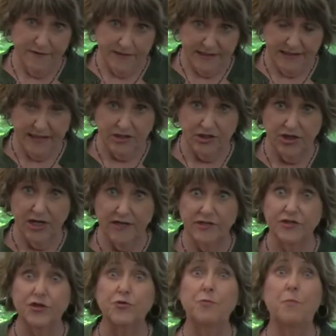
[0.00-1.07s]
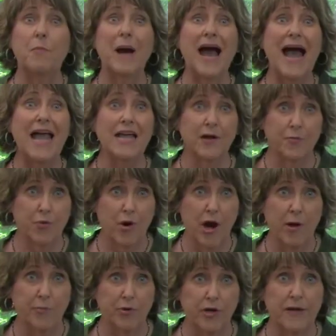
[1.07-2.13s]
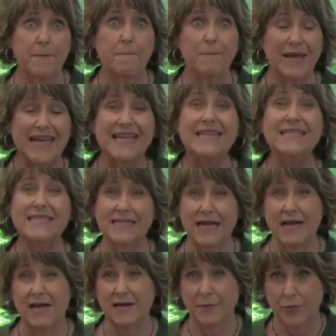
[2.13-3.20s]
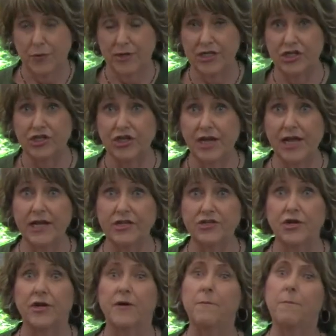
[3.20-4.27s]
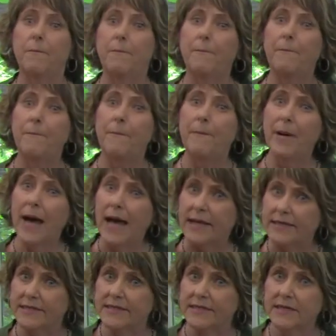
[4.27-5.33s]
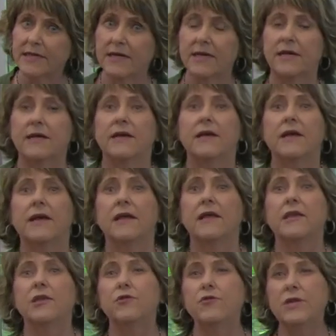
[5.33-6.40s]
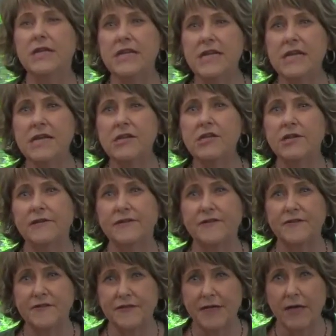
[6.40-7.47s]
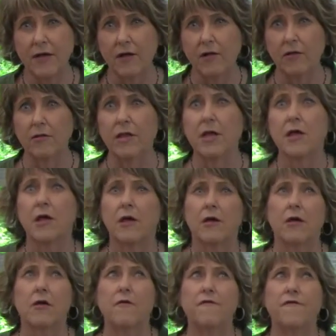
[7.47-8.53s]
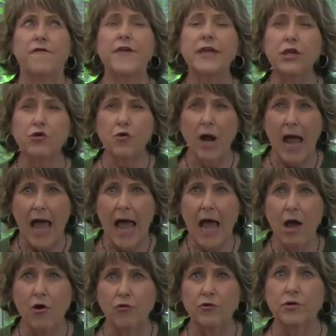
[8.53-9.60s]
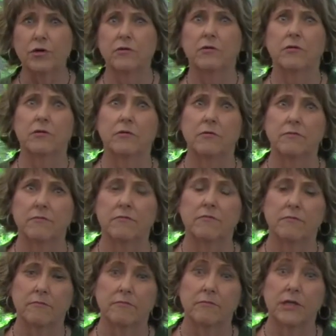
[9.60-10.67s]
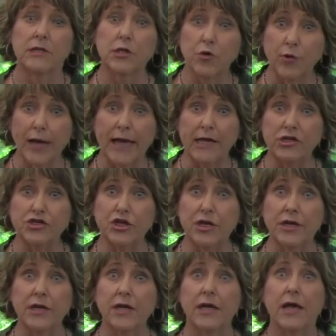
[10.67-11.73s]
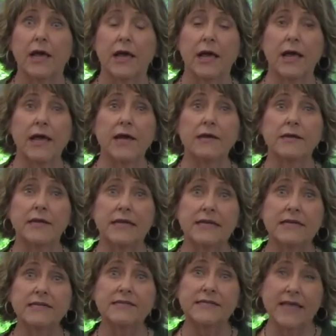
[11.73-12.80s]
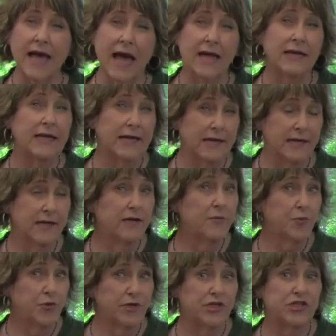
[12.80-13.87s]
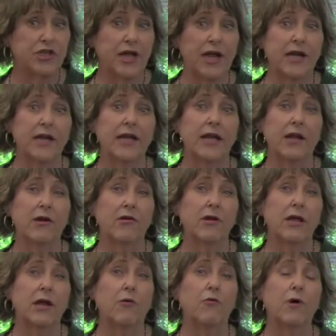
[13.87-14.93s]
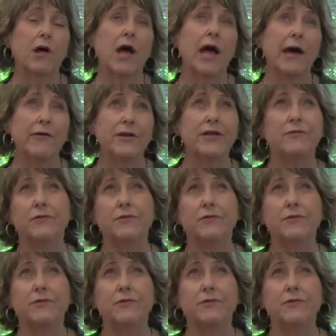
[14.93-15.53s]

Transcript: suggest you buy a property based on appreciation, but you need to still figure out the location, and is that in an appreciating area? Well, how do you